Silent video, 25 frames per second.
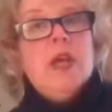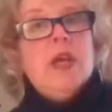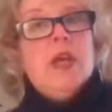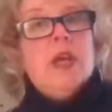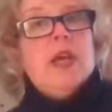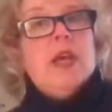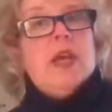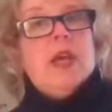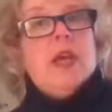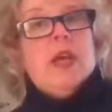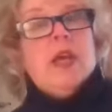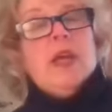
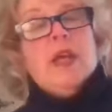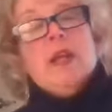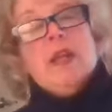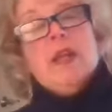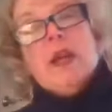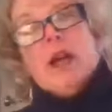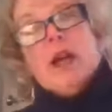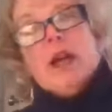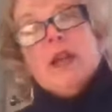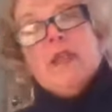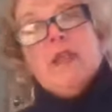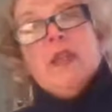and
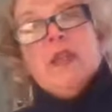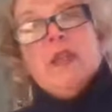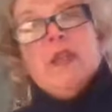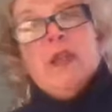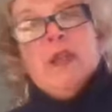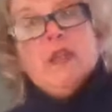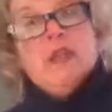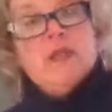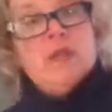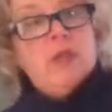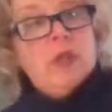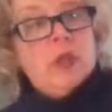I think
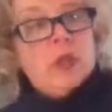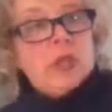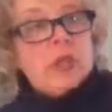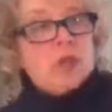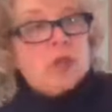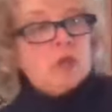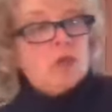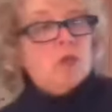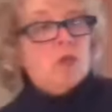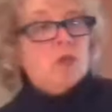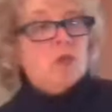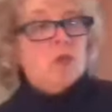that's really
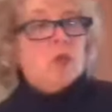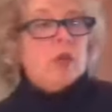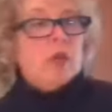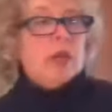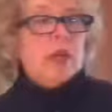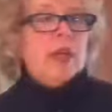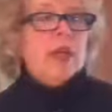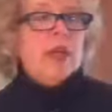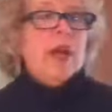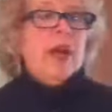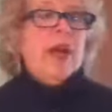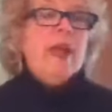cool.
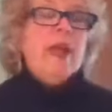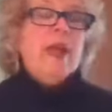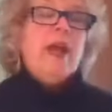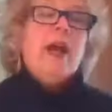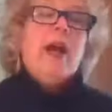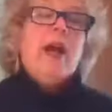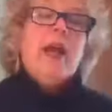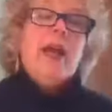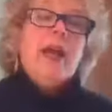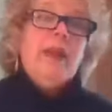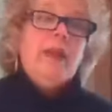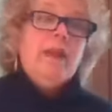And I,
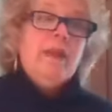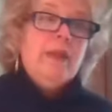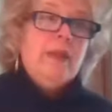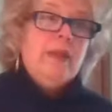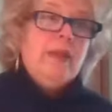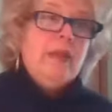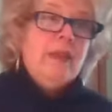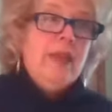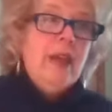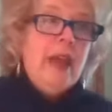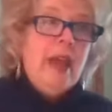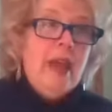I
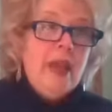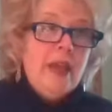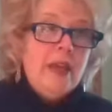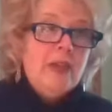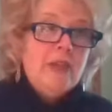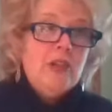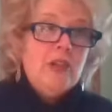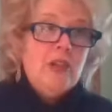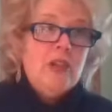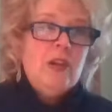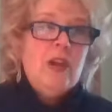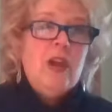didn't
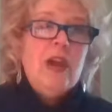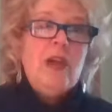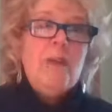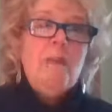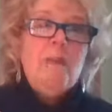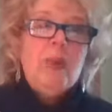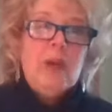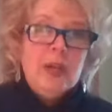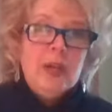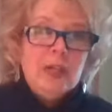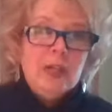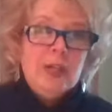ask her, I
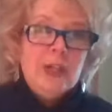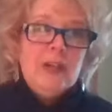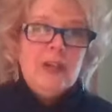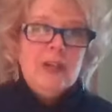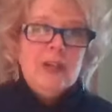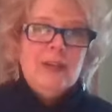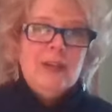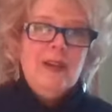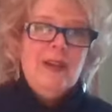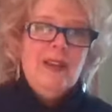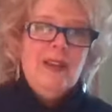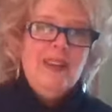bugged
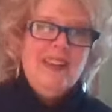her